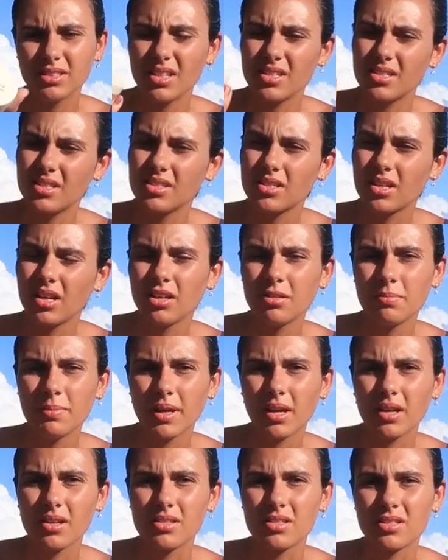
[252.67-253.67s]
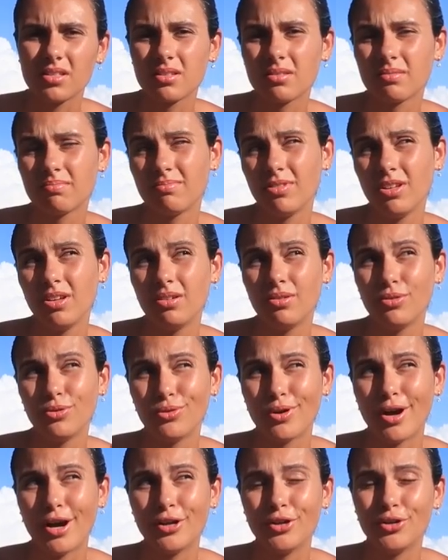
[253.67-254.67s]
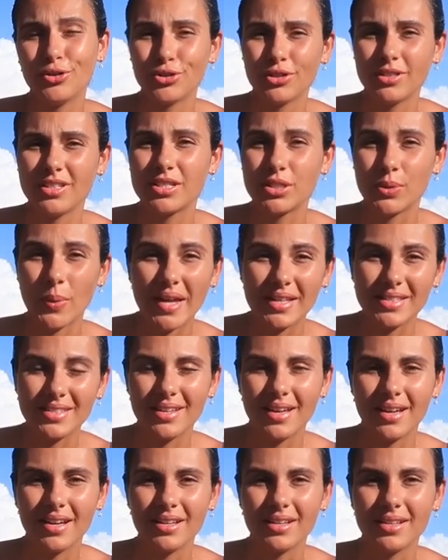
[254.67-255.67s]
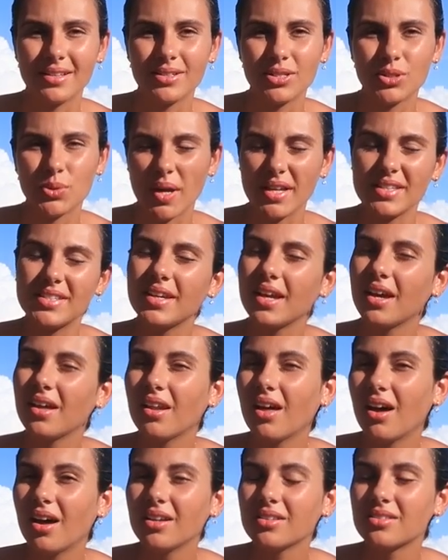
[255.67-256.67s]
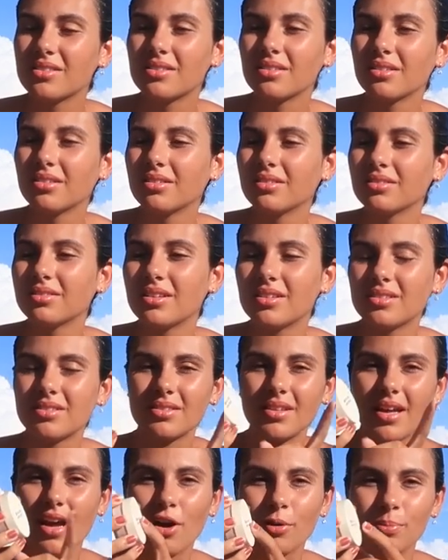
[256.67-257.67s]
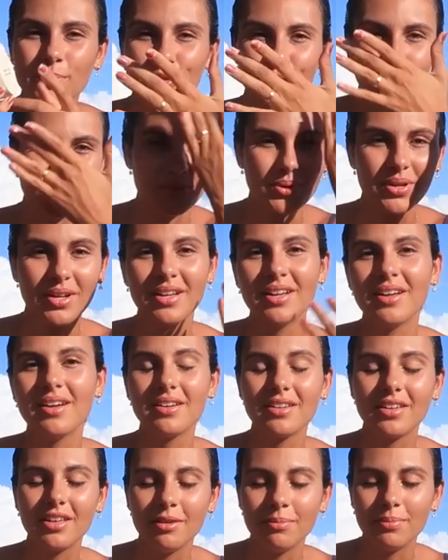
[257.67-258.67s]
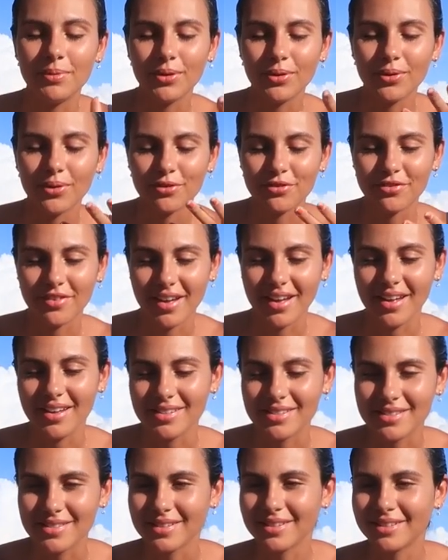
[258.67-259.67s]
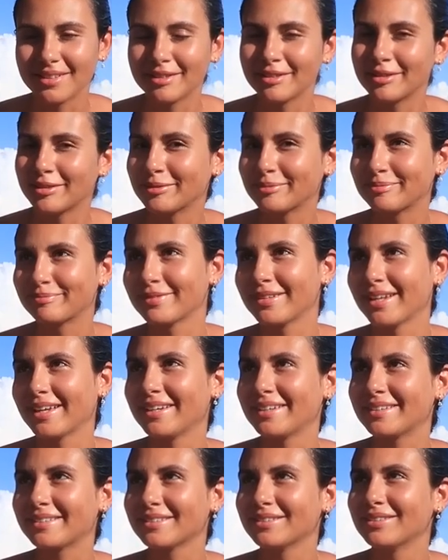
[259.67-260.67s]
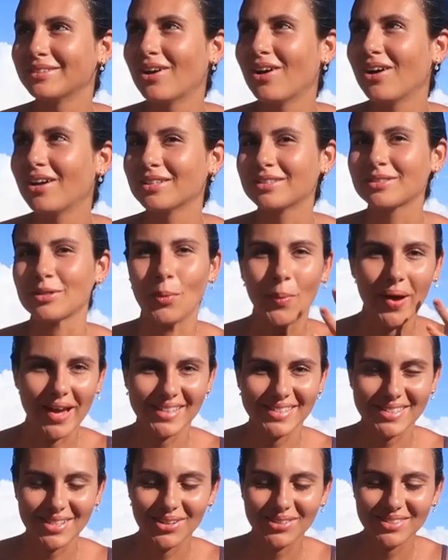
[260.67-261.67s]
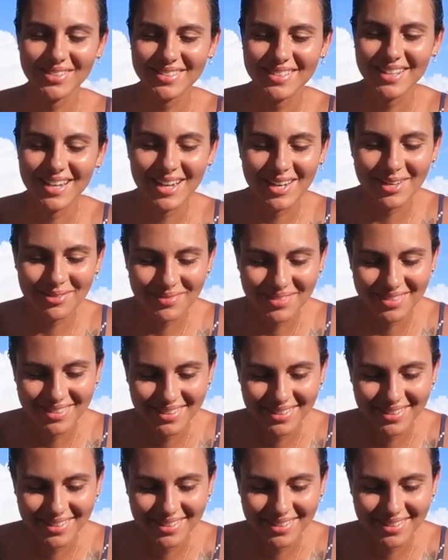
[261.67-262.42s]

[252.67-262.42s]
This is good because you are usually sweat, uh, sweating a lot, so this helps to keep your face uh, like not wet all the time.